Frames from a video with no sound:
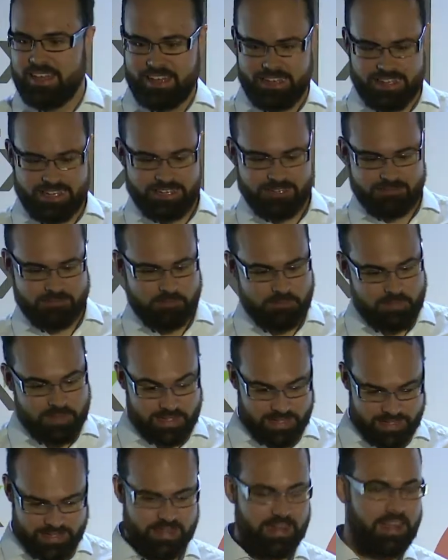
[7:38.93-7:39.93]

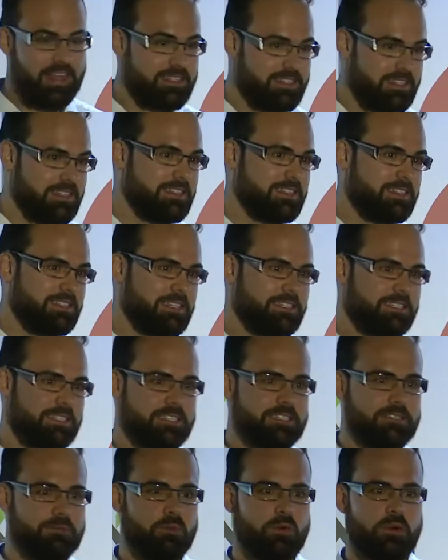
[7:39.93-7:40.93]
But in essence, this
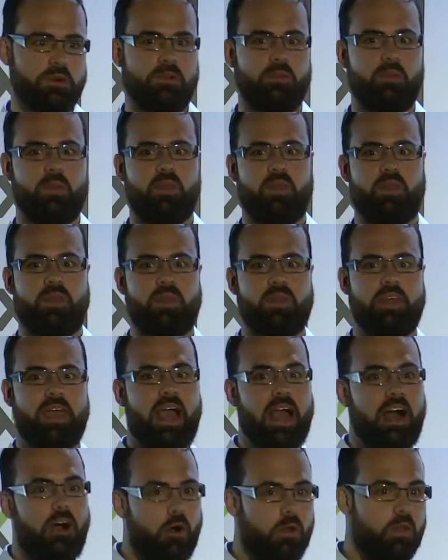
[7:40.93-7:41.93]
is what
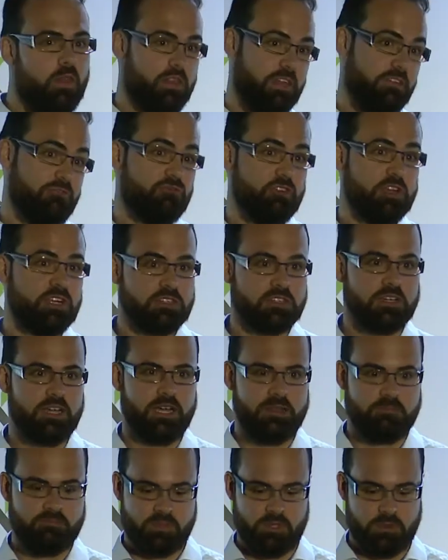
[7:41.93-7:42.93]
all the
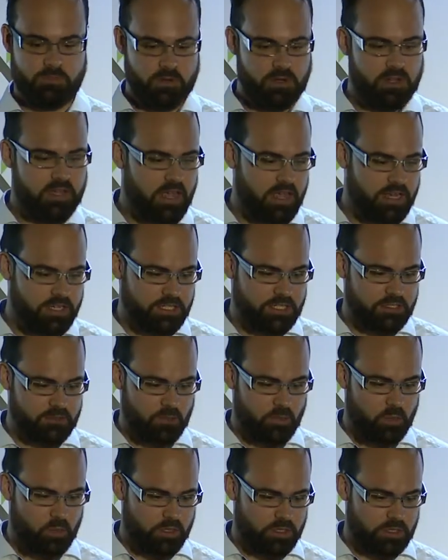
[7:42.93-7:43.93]
real-time
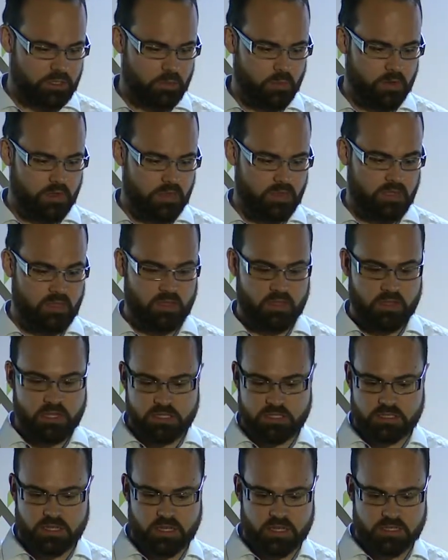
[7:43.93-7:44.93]
communication works with
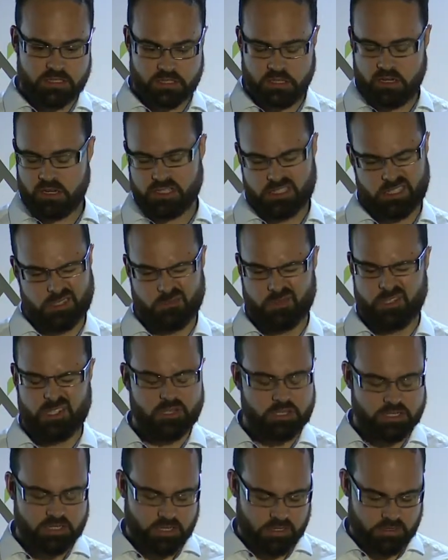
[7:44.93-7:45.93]
these days. There are some
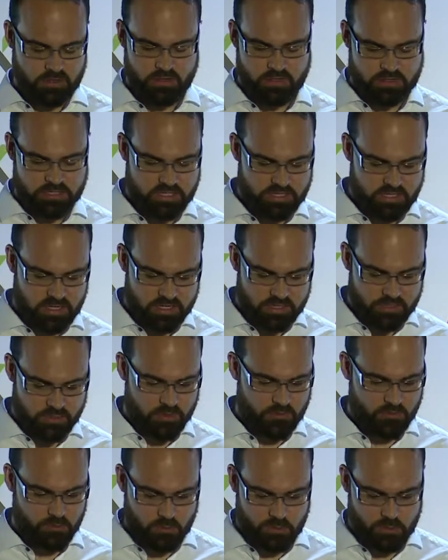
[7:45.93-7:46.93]
newer technologies like
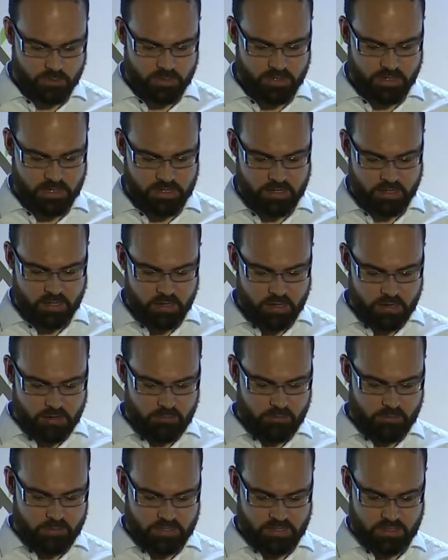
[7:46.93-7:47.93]
Swift Broadband,
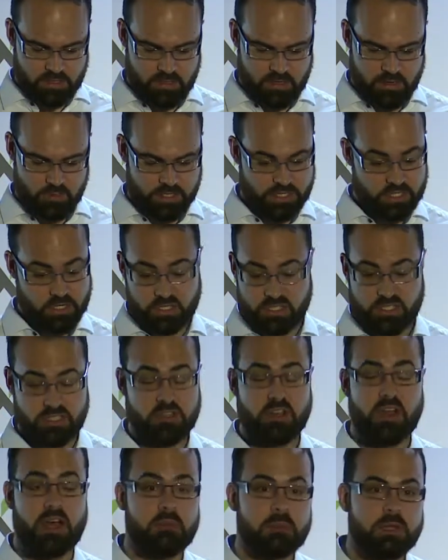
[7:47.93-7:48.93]
which cost you
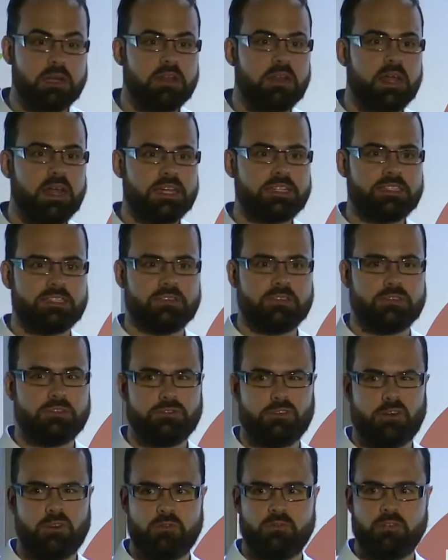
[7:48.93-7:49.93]
an arm and a leg, so
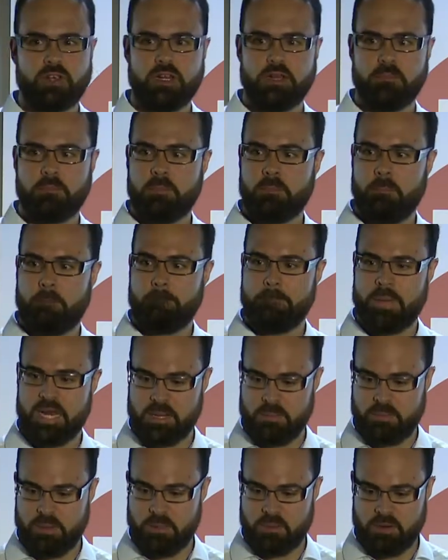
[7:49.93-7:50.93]
not really
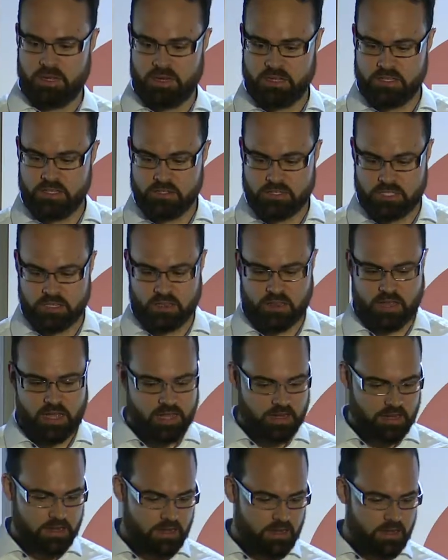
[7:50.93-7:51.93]
many people are using
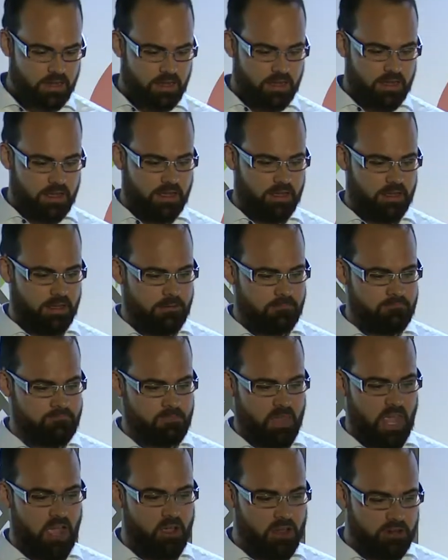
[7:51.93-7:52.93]
that.
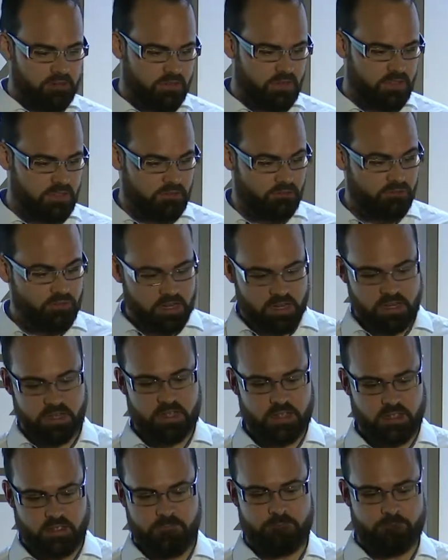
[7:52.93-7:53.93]
However, the
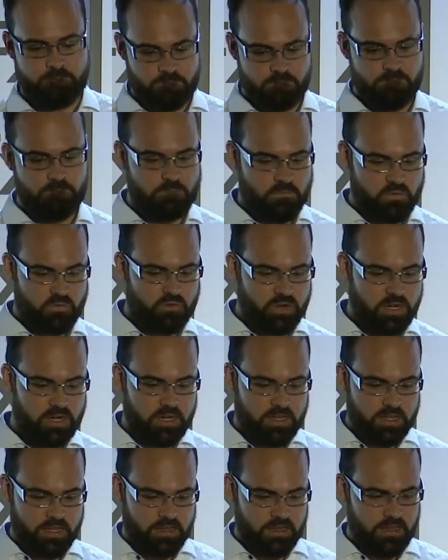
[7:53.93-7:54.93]

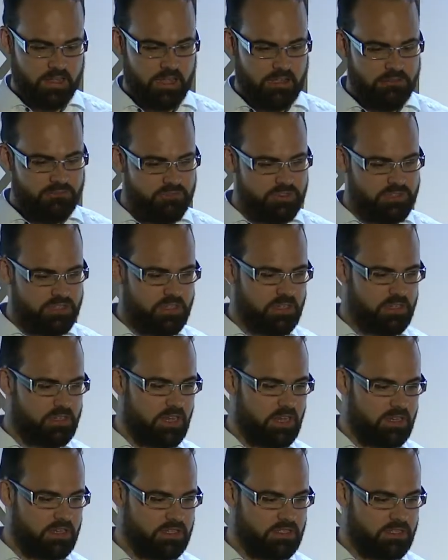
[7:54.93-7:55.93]
really interesting
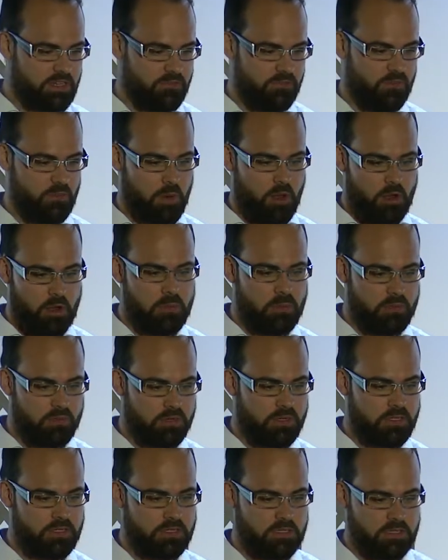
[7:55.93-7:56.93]
data set from our
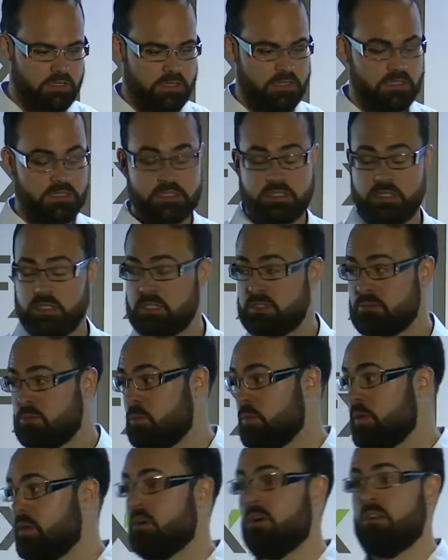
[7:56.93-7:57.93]
point is what
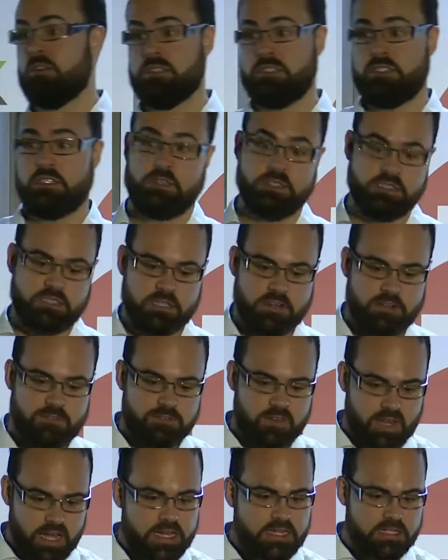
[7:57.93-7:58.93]
we consider
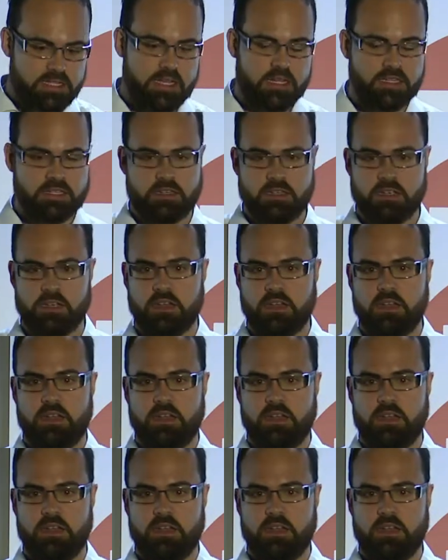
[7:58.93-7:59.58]
flight data.